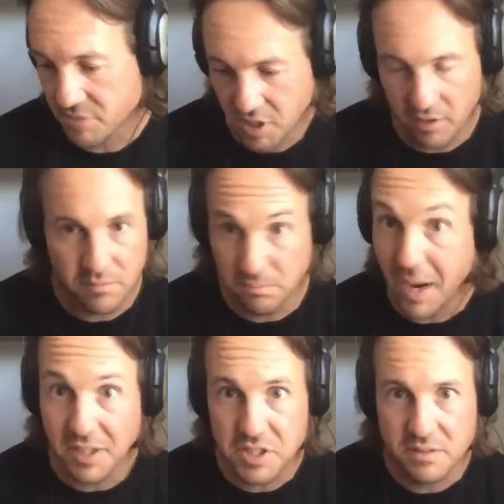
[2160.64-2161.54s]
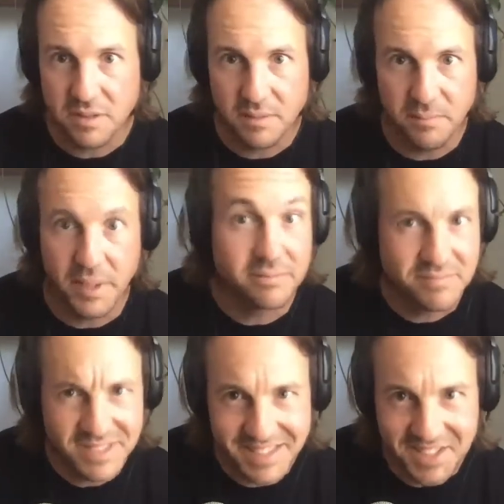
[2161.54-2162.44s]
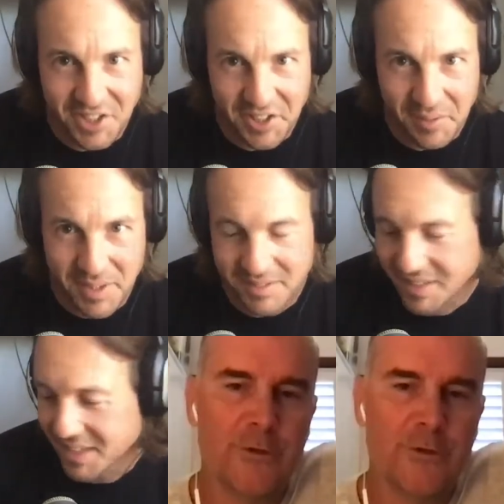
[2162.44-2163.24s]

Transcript: so much, but it is a little bit.